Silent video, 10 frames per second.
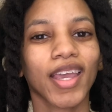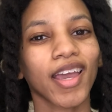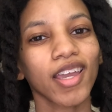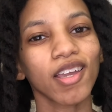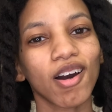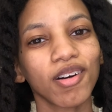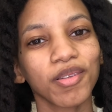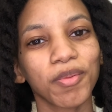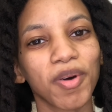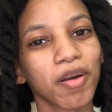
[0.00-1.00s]
Hey y'all,
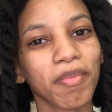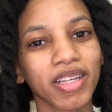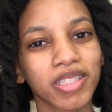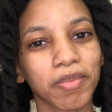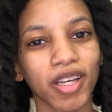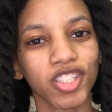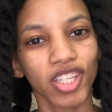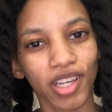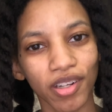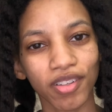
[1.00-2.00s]
welcome back to my
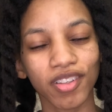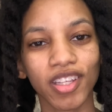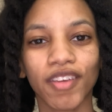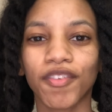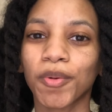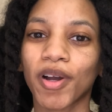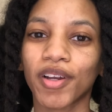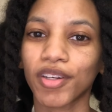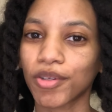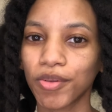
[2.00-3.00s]
channel. If you
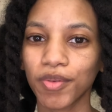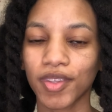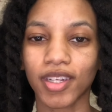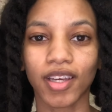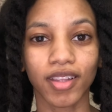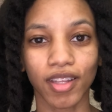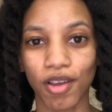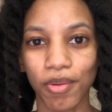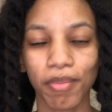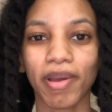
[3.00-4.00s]
are new, then
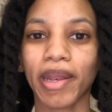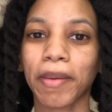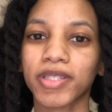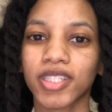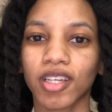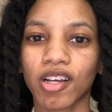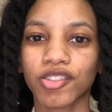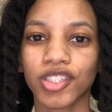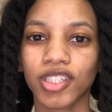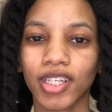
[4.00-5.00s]
hello, my name is
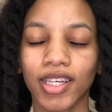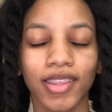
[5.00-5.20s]
Deondra and